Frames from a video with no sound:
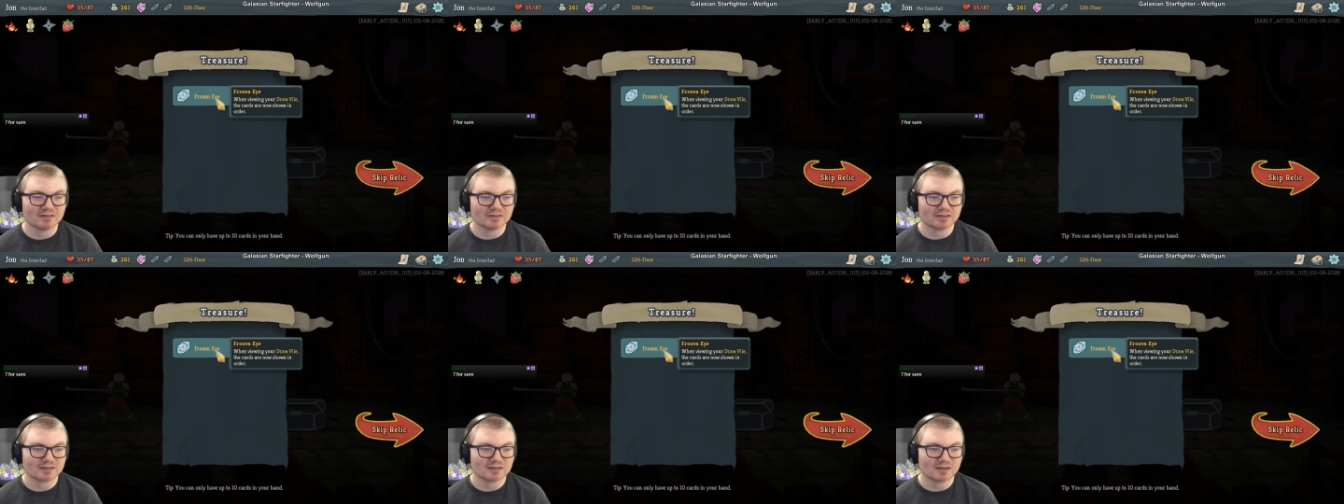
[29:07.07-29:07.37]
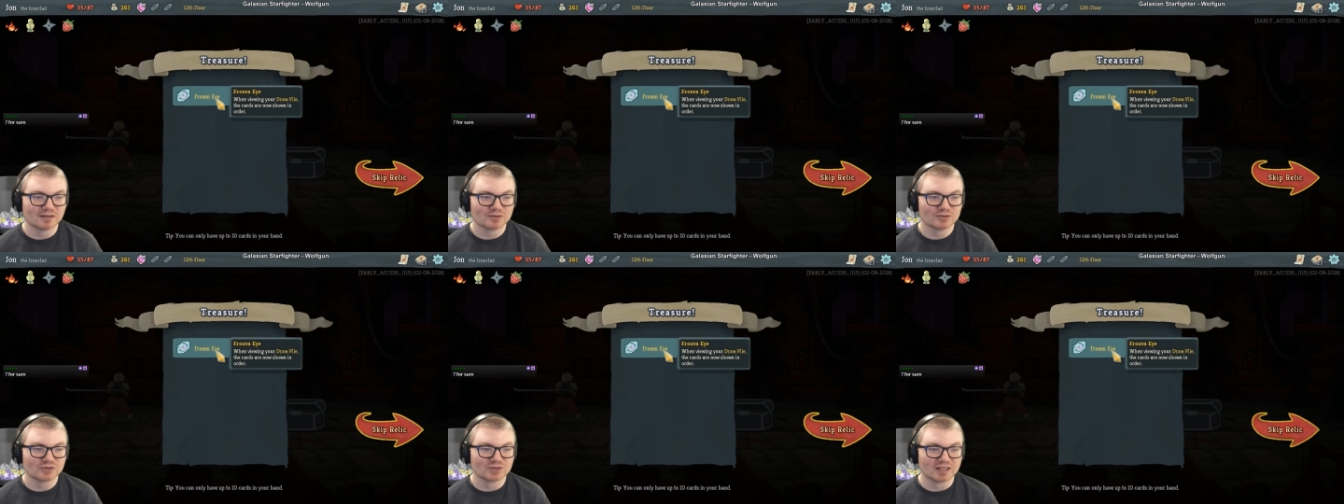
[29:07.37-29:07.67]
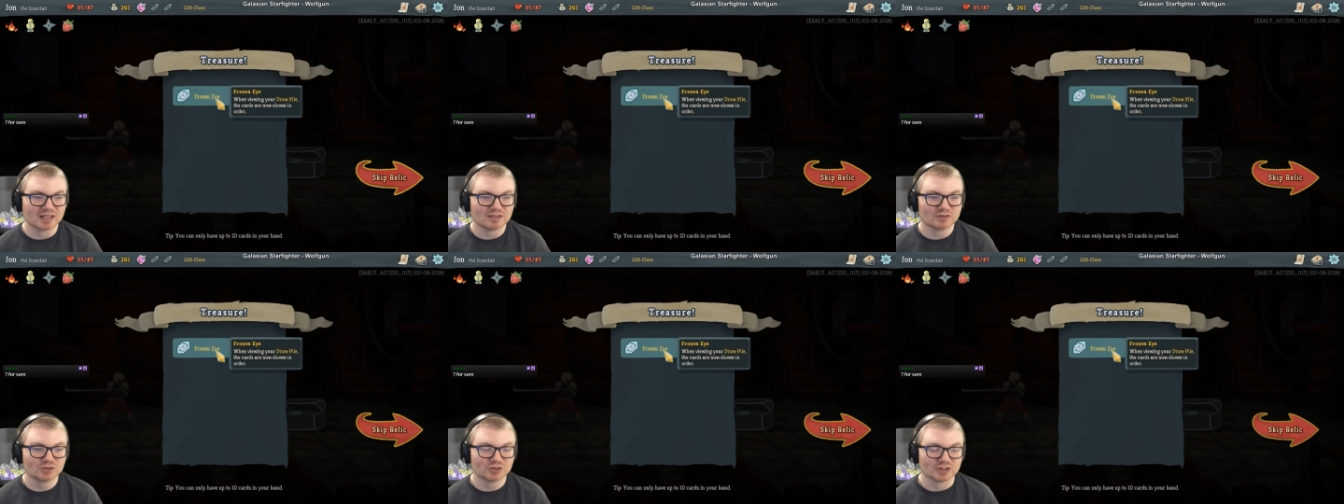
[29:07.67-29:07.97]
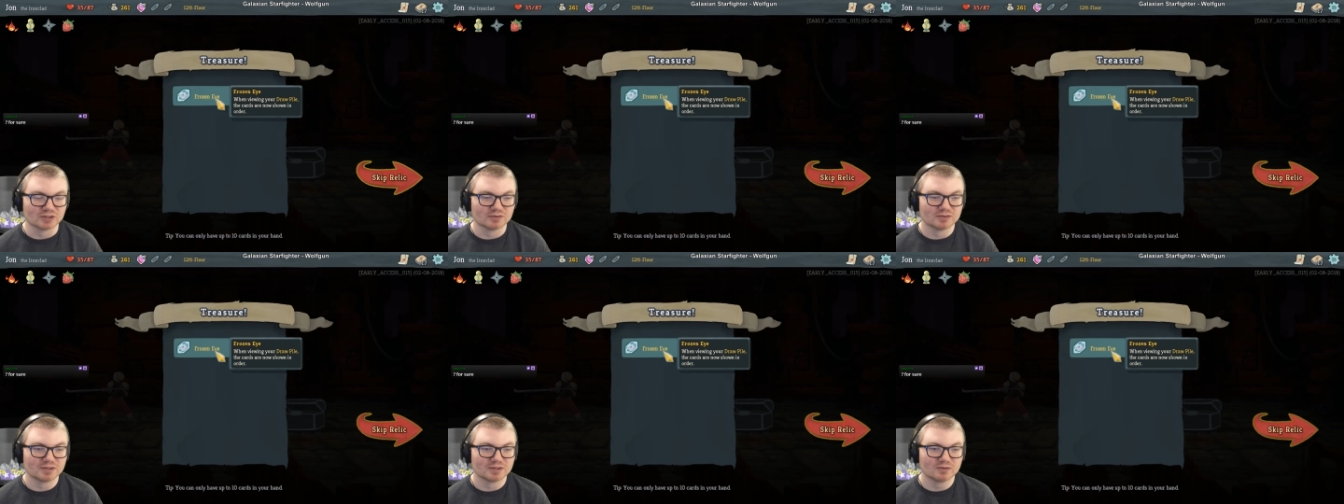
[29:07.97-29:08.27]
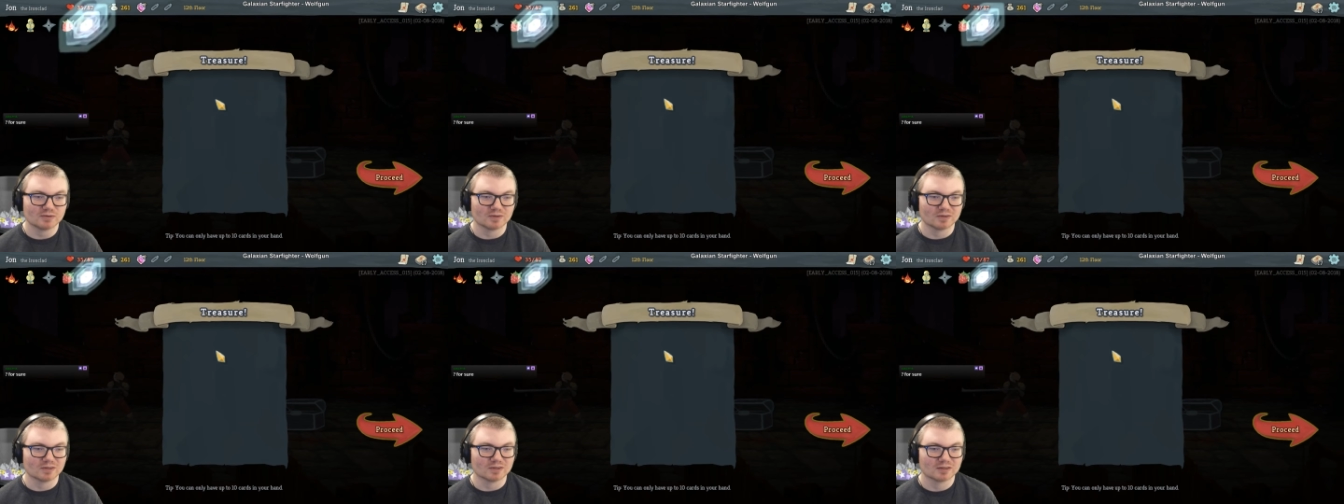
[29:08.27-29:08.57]
the cards are now shown in
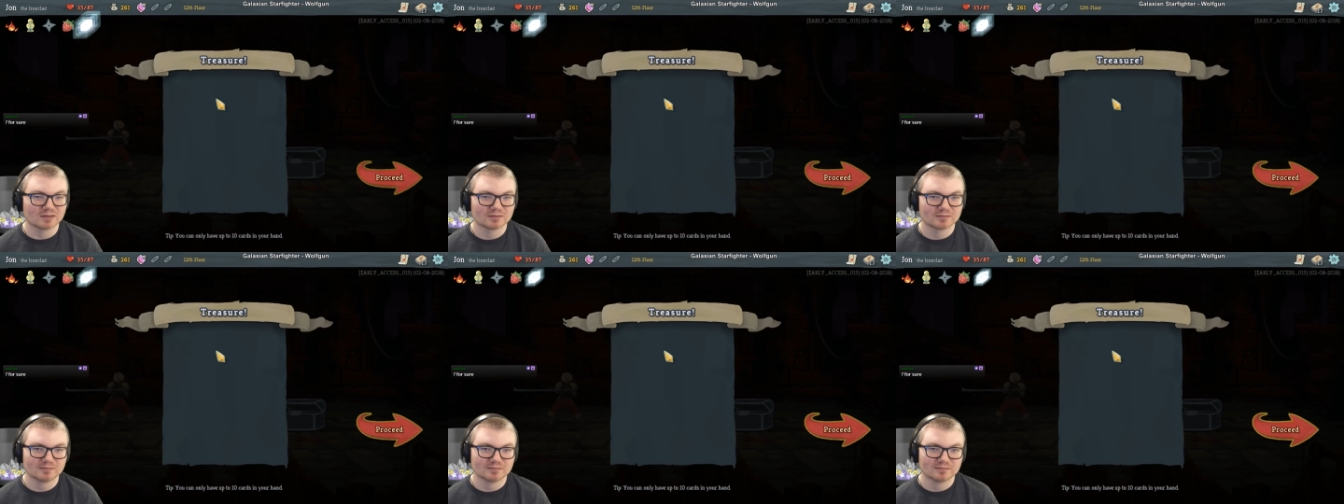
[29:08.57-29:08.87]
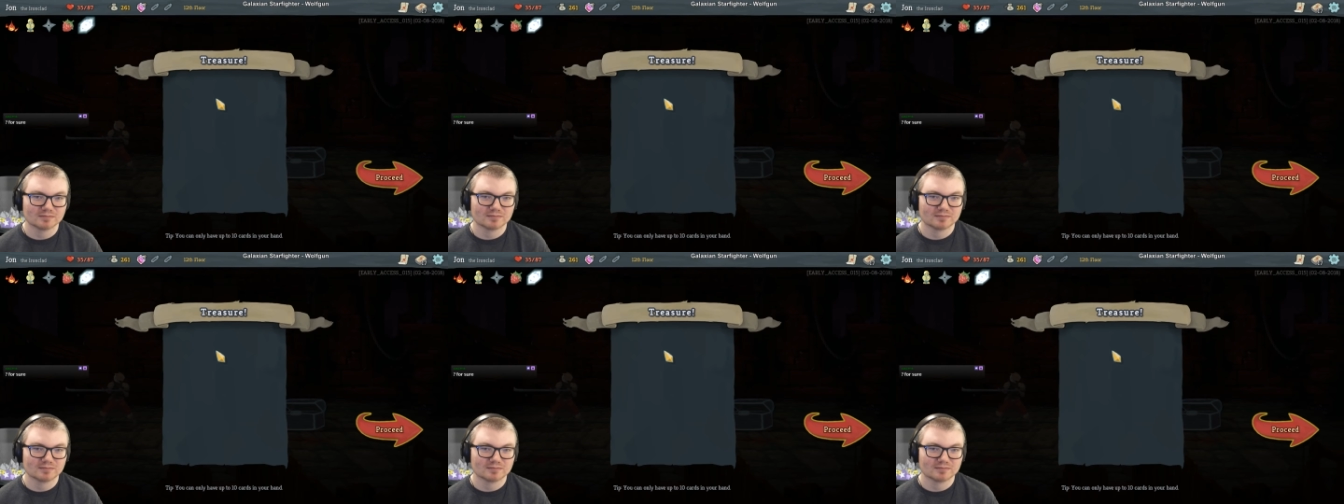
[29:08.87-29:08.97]
order.